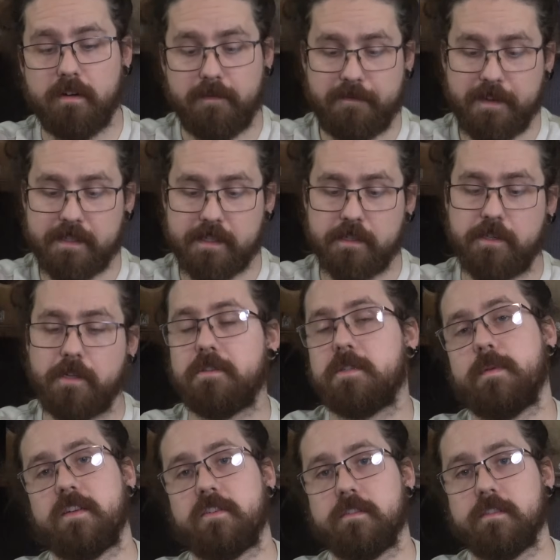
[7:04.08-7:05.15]
of fist and tooth
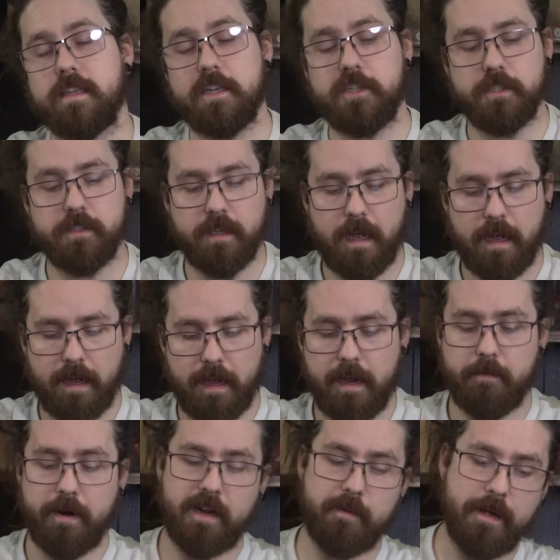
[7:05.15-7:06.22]
specializations, I
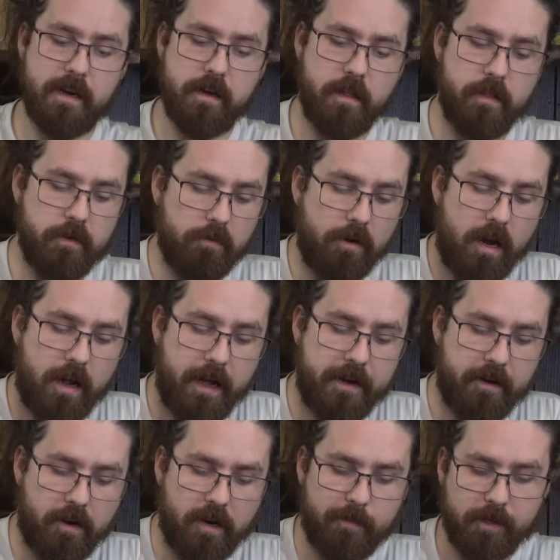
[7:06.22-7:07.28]
recommend the Rawhide
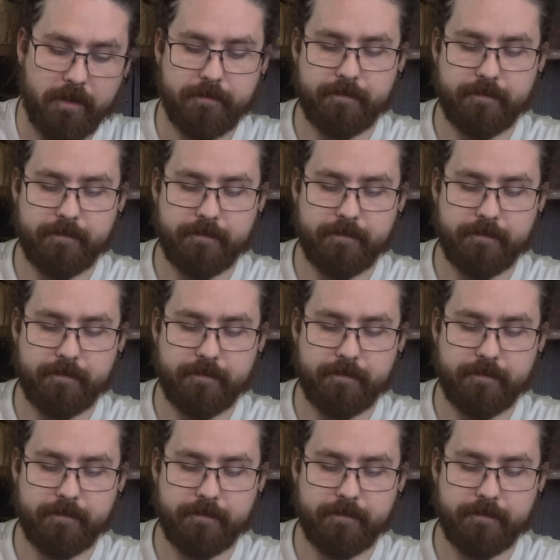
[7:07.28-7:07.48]
Armor.